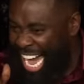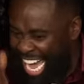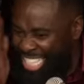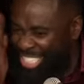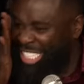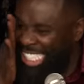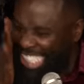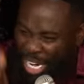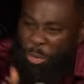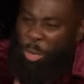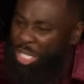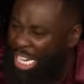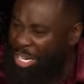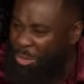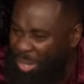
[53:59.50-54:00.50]
actually get
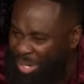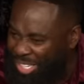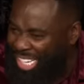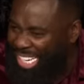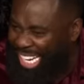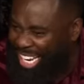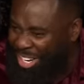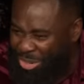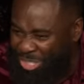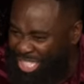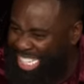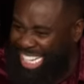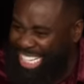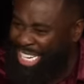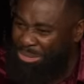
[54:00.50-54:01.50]
what they want. I don't
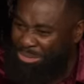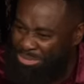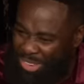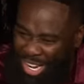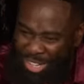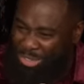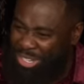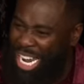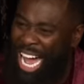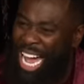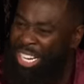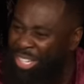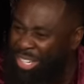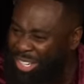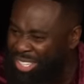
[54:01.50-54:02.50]
get them fuckery that
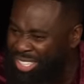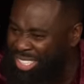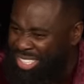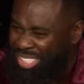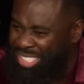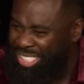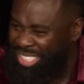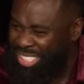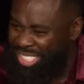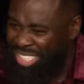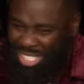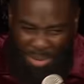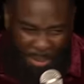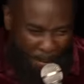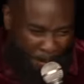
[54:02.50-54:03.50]
I got.
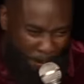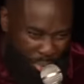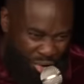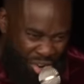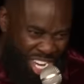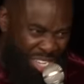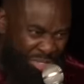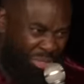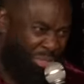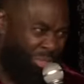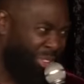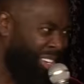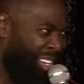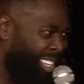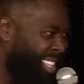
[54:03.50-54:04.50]
Brief.